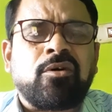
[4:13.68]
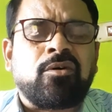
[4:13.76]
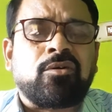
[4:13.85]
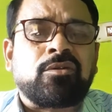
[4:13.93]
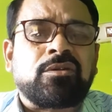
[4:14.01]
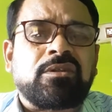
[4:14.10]

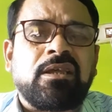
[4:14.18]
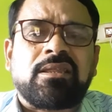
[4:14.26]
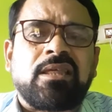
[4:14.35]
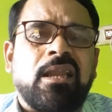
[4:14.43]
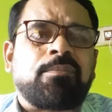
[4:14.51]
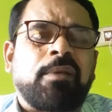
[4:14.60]
So
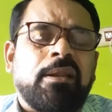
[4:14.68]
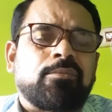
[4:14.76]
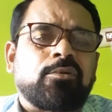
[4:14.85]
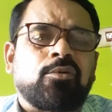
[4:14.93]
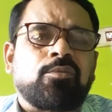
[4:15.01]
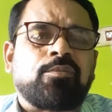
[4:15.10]
this
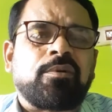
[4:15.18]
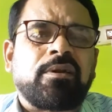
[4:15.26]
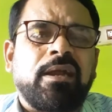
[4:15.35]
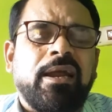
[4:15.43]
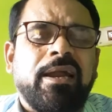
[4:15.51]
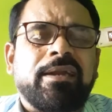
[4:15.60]
self-help group
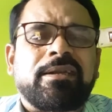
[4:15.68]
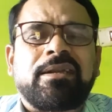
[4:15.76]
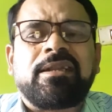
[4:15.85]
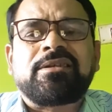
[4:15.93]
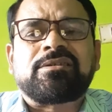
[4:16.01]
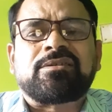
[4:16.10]
at
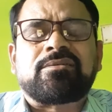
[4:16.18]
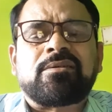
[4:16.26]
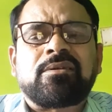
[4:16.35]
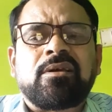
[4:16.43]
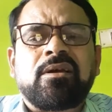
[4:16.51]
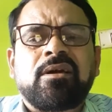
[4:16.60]
least
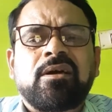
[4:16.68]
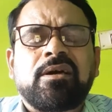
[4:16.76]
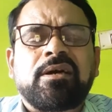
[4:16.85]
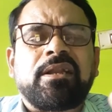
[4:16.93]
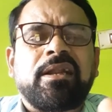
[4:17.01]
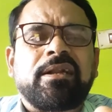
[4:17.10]

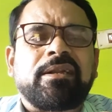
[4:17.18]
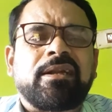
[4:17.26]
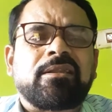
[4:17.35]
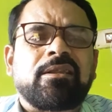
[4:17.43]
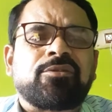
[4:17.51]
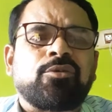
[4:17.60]

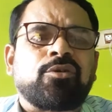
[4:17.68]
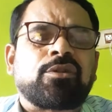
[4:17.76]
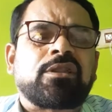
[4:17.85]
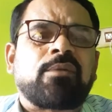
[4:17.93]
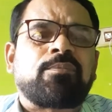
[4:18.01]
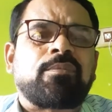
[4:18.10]
created the
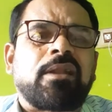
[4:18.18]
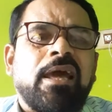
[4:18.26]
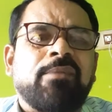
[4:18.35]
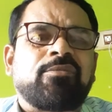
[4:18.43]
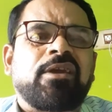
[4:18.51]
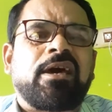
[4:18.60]
source of
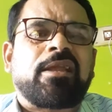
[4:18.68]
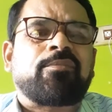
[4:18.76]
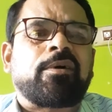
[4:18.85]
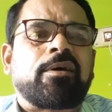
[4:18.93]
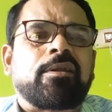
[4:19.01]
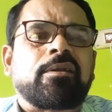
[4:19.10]
life
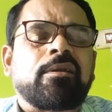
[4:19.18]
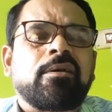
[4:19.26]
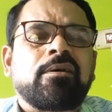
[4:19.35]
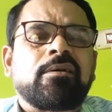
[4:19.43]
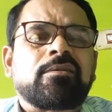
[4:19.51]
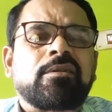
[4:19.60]
there for
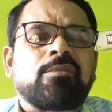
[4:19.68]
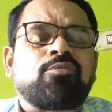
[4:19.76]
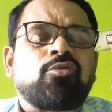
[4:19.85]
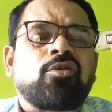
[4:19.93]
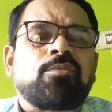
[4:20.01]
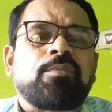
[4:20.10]
the
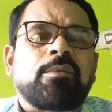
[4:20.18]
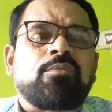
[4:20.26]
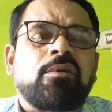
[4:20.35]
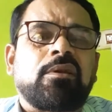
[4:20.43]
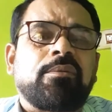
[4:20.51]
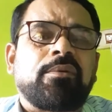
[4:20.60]
poor
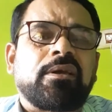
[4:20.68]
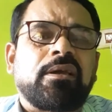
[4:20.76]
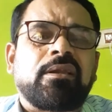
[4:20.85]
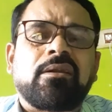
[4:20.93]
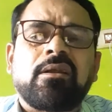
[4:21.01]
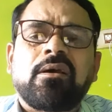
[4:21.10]
people
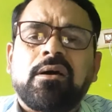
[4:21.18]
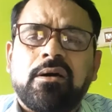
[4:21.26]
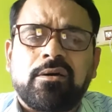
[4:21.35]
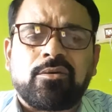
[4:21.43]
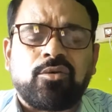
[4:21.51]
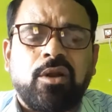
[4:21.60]
living in
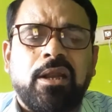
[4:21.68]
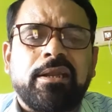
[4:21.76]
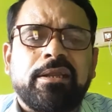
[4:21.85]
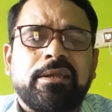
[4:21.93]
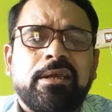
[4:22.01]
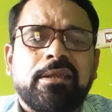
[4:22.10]

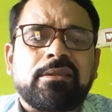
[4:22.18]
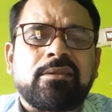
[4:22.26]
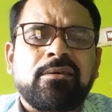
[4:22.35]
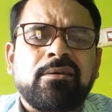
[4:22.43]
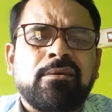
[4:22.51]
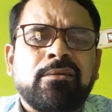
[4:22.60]
rural areas.